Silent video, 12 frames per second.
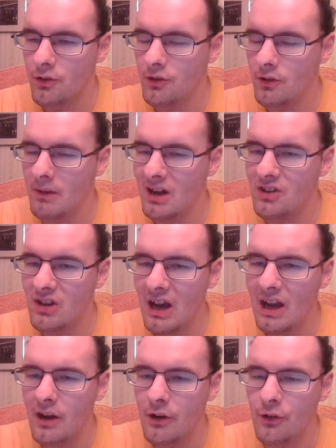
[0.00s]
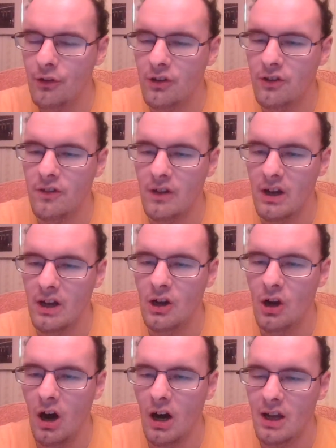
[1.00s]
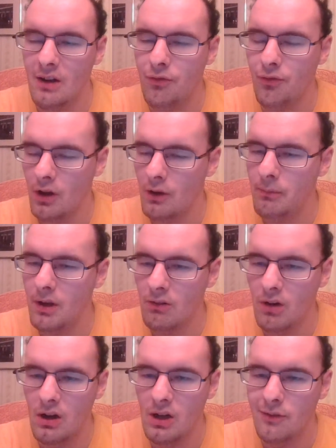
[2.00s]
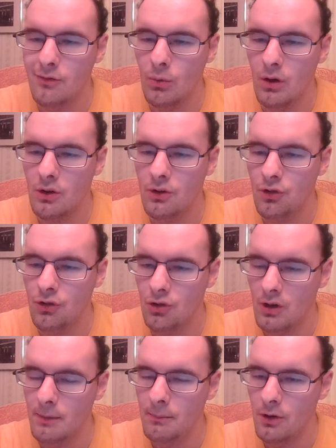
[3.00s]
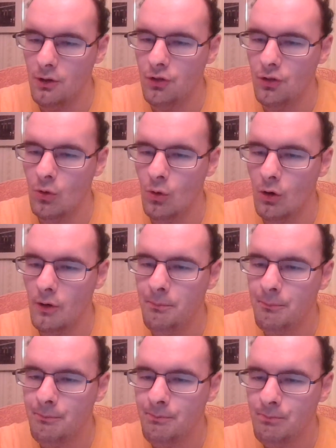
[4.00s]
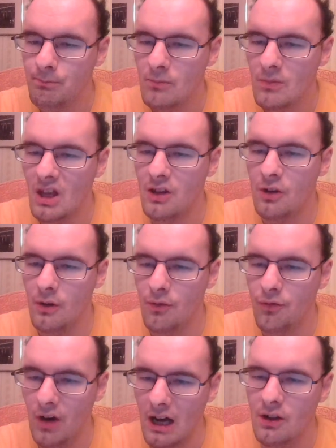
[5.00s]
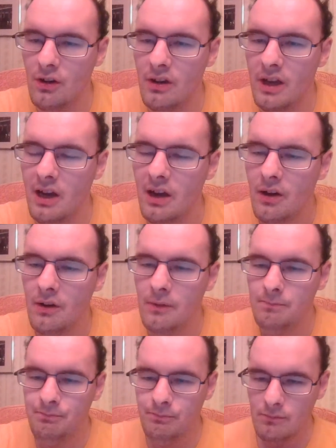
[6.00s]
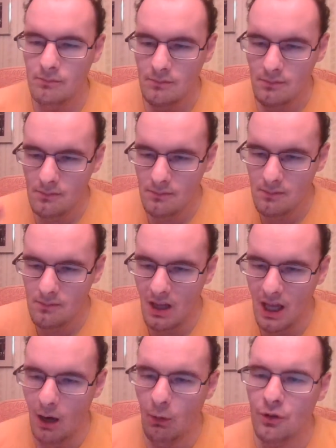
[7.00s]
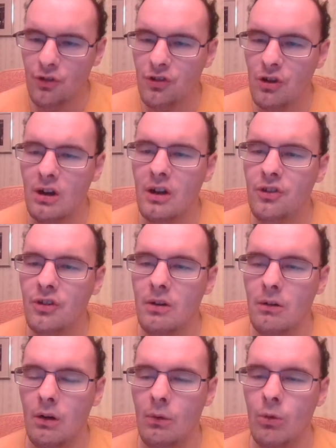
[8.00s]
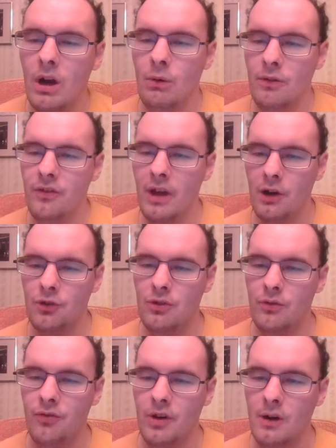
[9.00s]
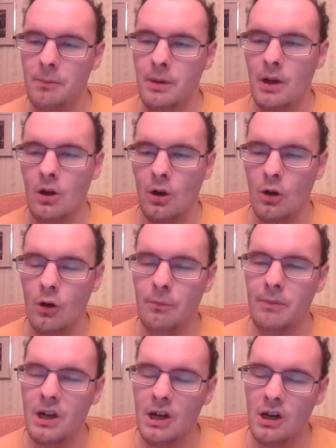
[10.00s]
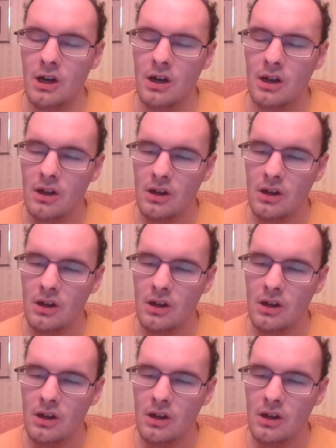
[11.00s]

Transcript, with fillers: So, my diagnosis that I got, it followed me around everywhere during middle school until finally it was starting to go away with the extra therapy at home here,